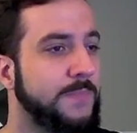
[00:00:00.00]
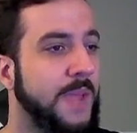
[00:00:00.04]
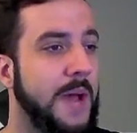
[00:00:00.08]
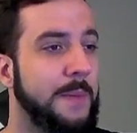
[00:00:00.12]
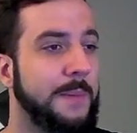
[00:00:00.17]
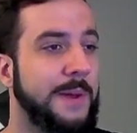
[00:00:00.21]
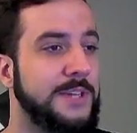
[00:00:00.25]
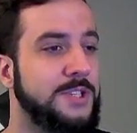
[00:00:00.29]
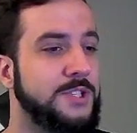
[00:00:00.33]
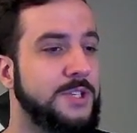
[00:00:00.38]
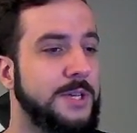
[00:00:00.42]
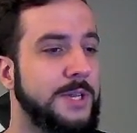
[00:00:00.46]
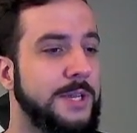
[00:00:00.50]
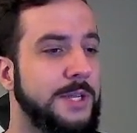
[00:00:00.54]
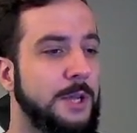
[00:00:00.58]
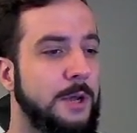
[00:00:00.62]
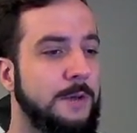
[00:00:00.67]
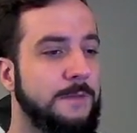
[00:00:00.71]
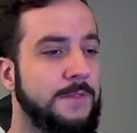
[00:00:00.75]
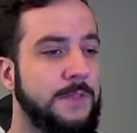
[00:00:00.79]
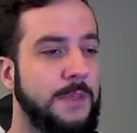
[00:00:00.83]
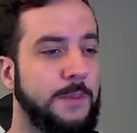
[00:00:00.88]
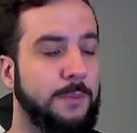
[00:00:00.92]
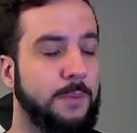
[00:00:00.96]
I'm actually going to
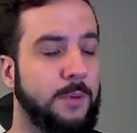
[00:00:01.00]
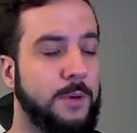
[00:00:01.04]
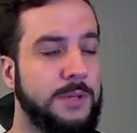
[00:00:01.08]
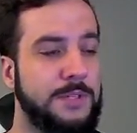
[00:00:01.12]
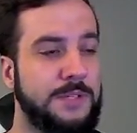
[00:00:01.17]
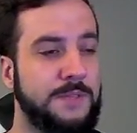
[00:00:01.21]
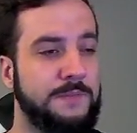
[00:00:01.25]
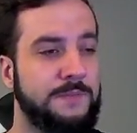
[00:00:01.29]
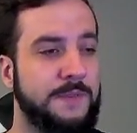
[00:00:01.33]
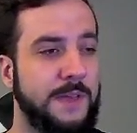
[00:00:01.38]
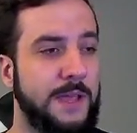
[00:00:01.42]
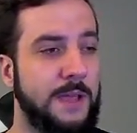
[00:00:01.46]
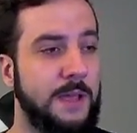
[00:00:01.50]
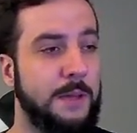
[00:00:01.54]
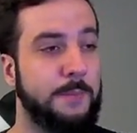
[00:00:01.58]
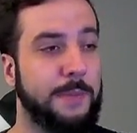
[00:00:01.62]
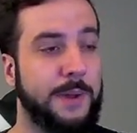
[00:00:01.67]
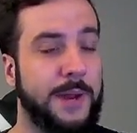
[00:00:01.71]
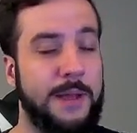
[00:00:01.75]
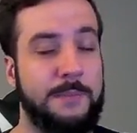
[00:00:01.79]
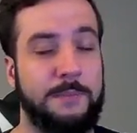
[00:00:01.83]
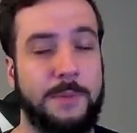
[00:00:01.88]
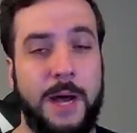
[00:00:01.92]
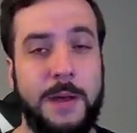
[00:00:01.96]
go for the Poison Fang,
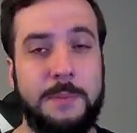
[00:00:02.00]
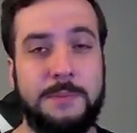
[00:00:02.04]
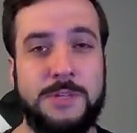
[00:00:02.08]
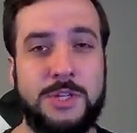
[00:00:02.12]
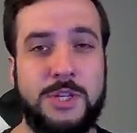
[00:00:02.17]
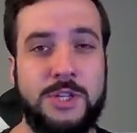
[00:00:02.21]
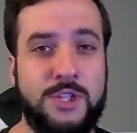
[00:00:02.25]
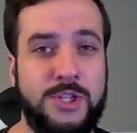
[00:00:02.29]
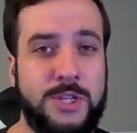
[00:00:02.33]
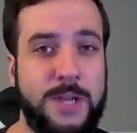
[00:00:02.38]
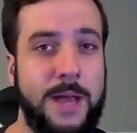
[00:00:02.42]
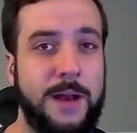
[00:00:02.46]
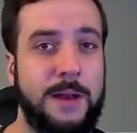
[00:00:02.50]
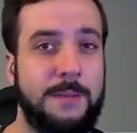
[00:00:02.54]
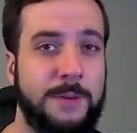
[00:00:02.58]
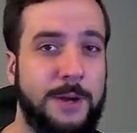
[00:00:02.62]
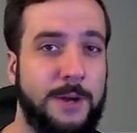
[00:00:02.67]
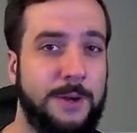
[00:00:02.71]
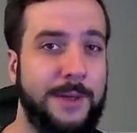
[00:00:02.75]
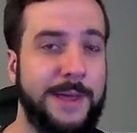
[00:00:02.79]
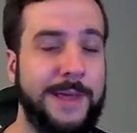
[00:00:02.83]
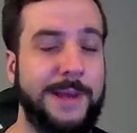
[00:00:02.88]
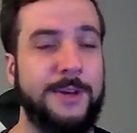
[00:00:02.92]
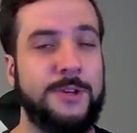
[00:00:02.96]
but I'm up to Shadow
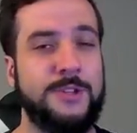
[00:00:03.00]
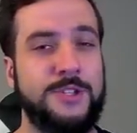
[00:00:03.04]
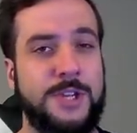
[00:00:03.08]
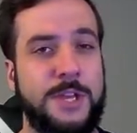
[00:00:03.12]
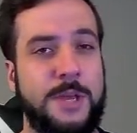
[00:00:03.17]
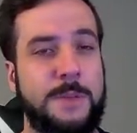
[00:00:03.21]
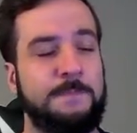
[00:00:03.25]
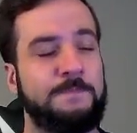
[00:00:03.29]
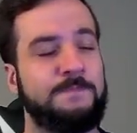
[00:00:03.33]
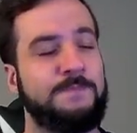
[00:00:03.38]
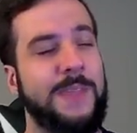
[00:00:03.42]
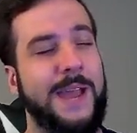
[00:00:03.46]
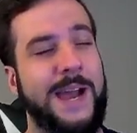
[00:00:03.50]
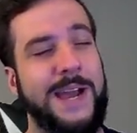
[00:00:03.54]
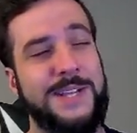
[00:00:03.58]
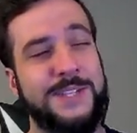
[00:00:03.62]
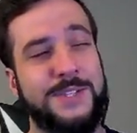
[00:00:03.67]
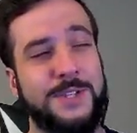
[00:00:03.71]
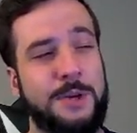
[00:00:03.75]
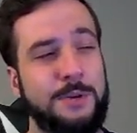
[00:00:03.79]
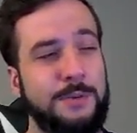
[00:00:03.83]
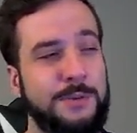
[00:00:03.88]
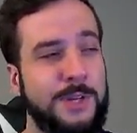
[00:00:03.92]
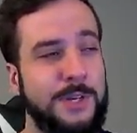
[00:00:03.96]
Ball energy. I
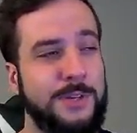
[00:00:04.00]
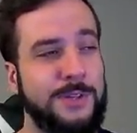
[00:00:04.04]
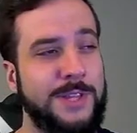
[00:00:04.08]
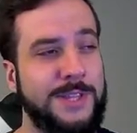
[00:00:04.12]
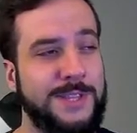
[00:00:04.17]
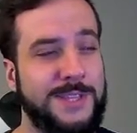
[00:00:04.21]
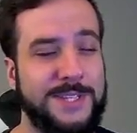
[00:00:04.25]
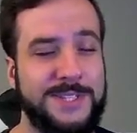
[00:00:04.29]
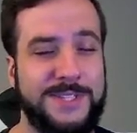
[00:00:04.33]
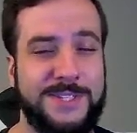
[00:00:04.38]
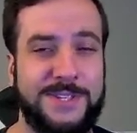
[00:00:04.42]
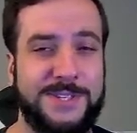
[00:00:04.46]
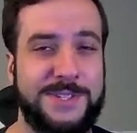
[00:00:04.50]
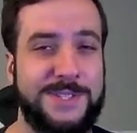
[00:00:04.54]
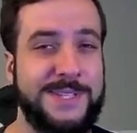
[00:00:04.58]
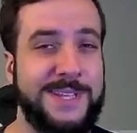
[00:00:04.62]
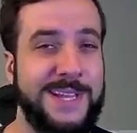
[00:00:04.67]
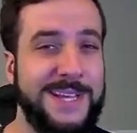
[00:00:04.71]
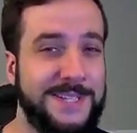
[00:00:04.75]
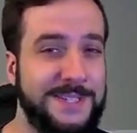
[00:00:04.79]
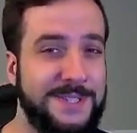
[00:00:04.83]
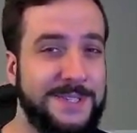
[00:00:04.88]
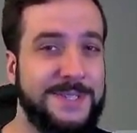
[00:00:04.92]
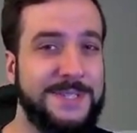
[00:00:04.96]
don't know that this is
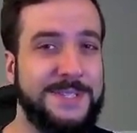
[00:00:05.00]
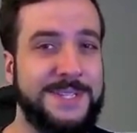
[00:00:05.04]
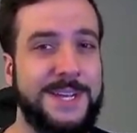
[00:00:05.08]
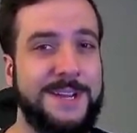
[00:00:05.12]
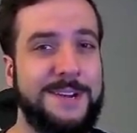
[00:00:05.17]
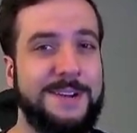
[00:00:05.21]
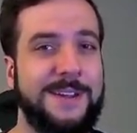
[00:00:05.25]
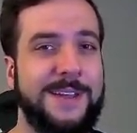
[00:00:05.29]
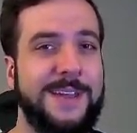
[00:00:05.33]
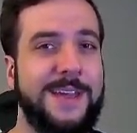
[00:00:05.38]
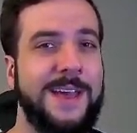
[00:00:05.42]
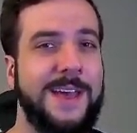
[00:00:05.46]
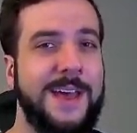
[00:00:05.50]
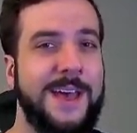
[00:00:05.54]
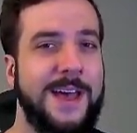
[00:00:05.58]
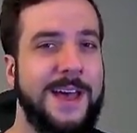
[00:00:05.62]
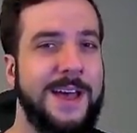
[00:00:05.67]
necessary.